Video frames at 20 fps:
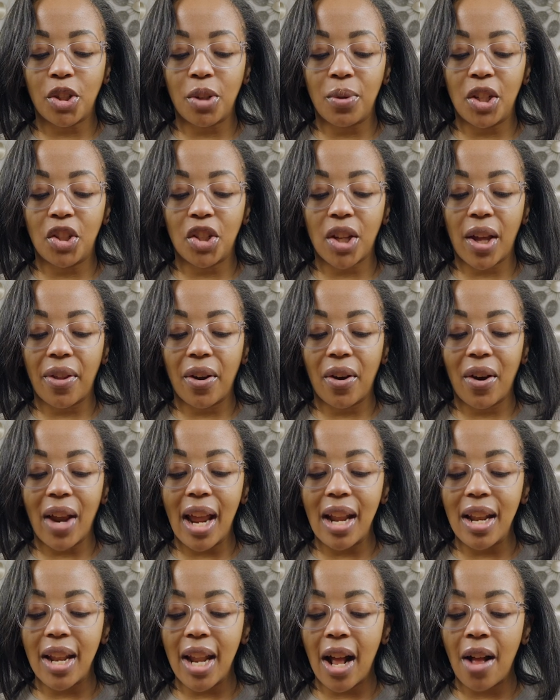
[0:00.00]
to each other,
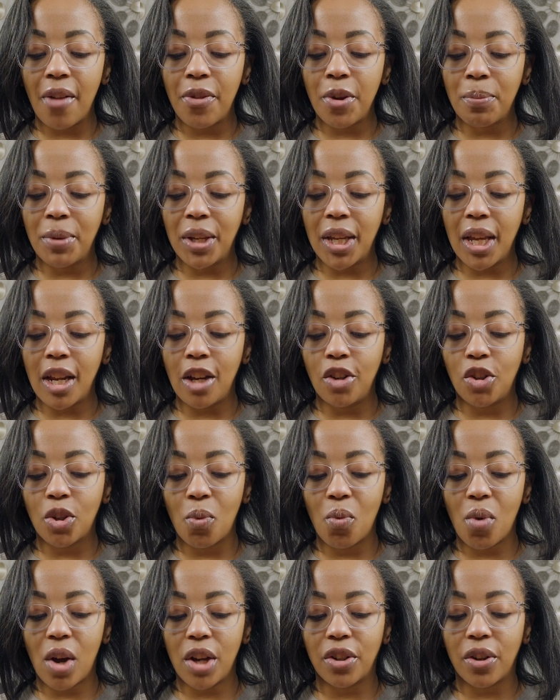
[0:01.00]
and now they're beginning to
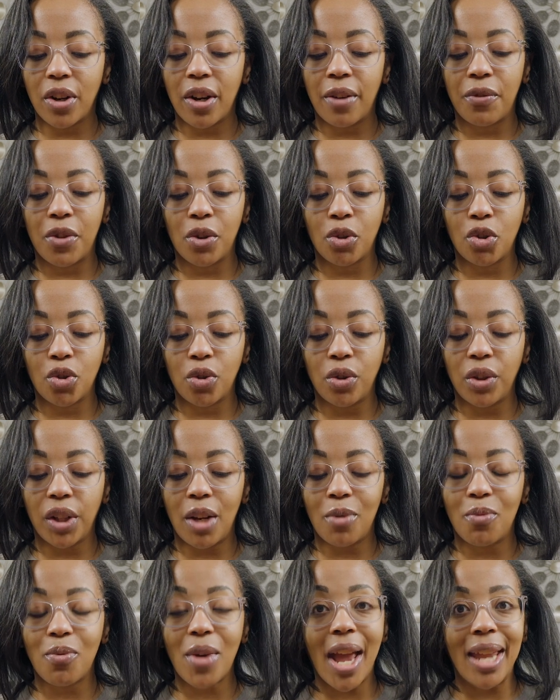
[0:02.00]
wonder if they're
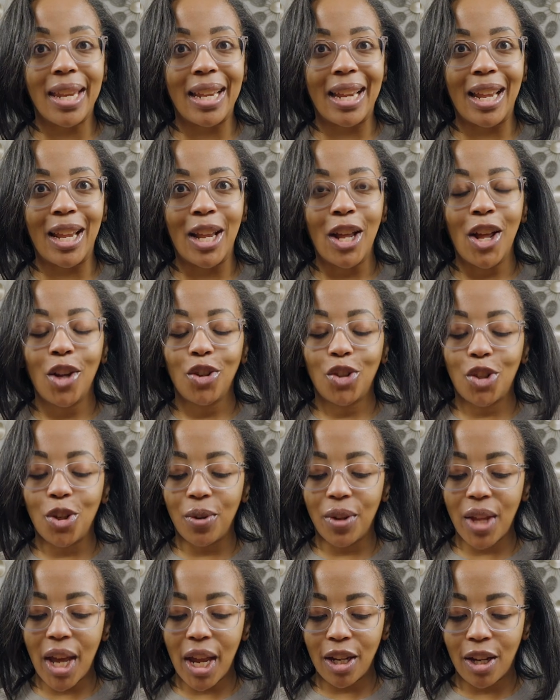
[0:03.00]
truly ready to
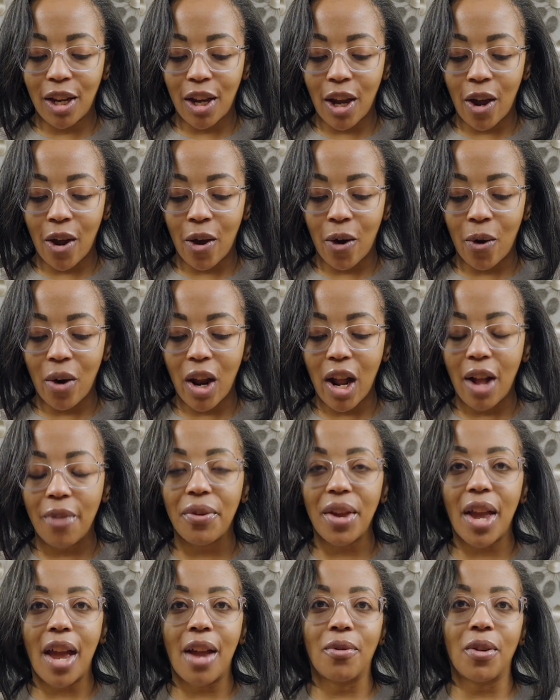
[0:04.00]
let go
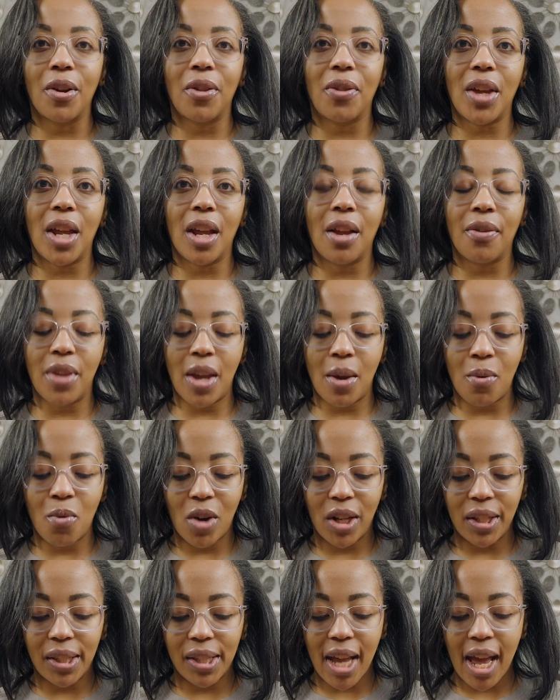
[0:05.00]
of everything they
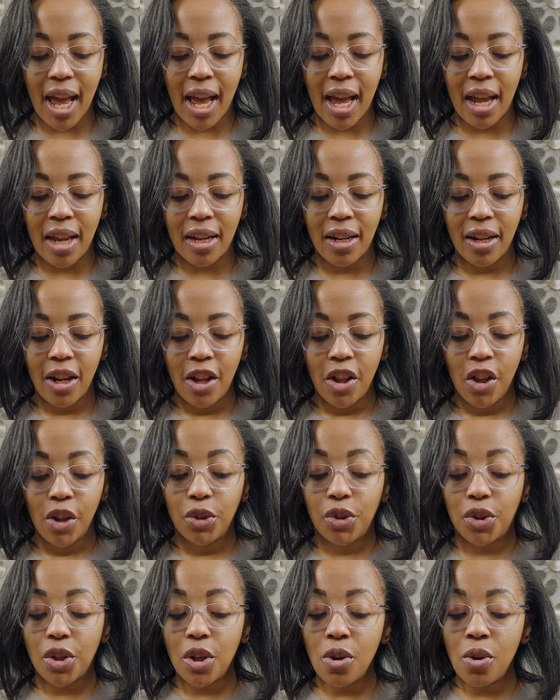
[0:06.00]
once had.
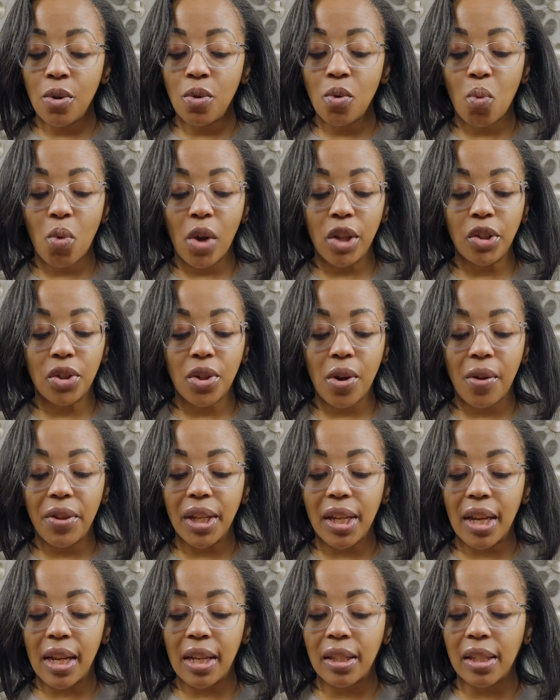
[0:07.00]
Soon, one
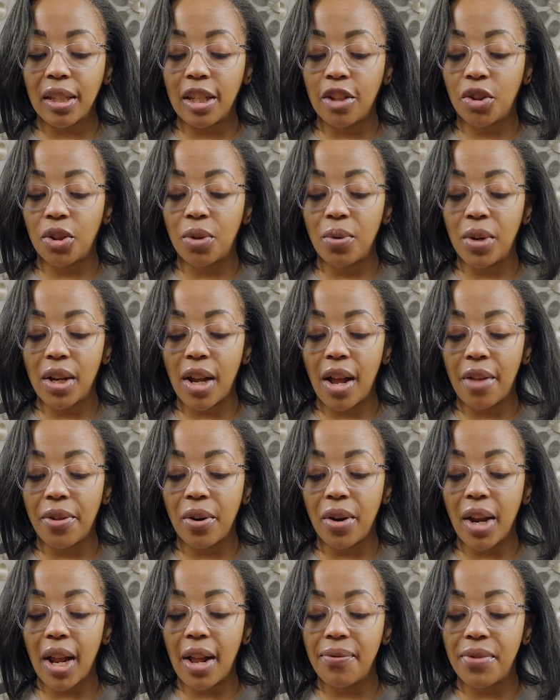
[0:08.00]
stolen kiss leads to
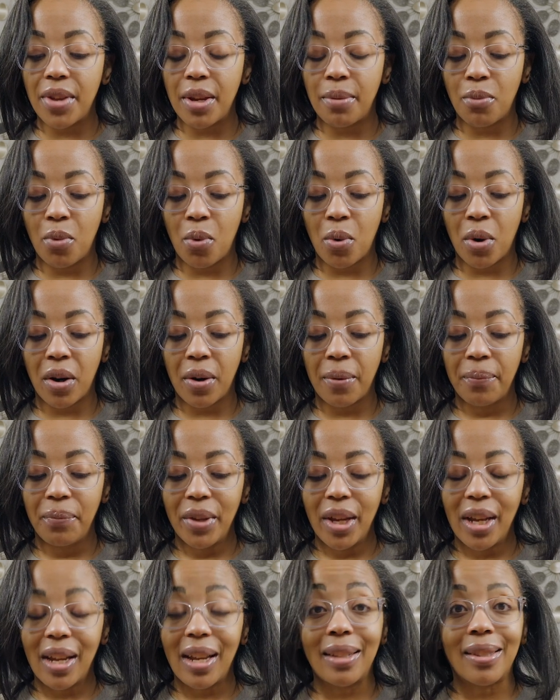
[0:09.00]
another and then more.
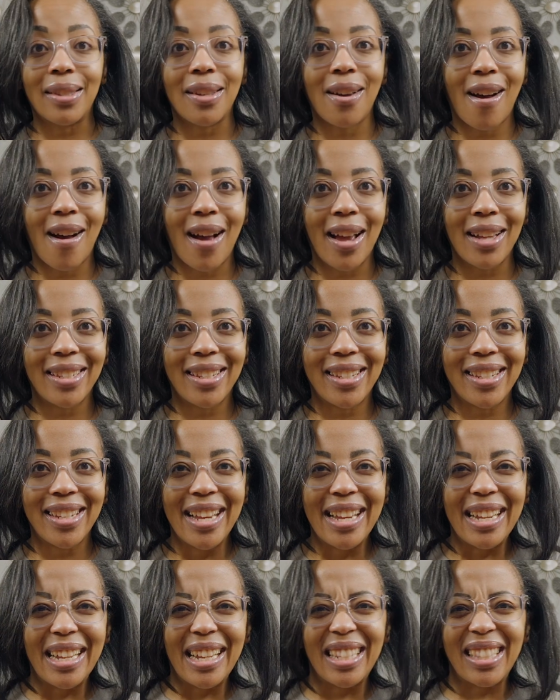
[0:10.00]
It's hot.
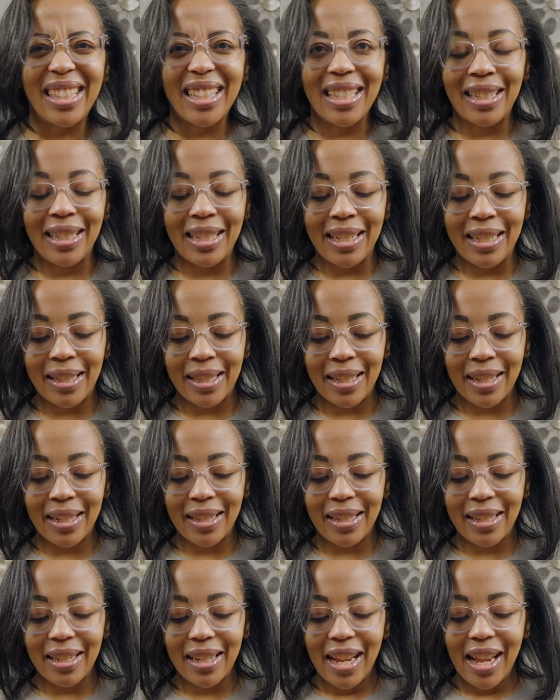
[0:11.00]
It's
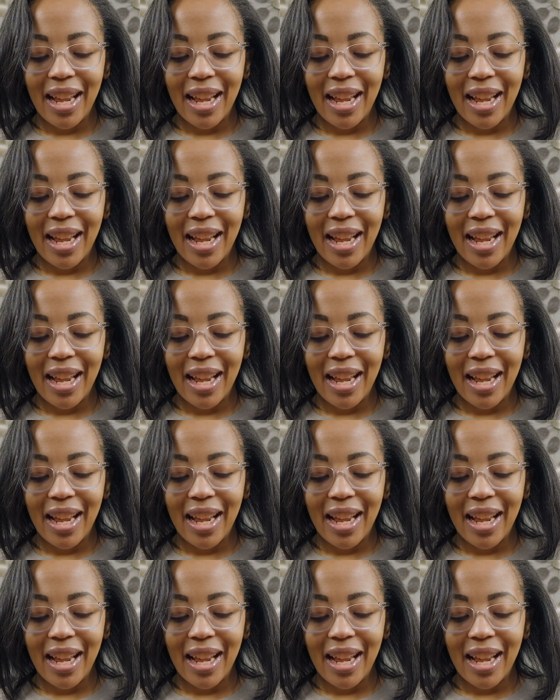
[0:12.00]
illicit.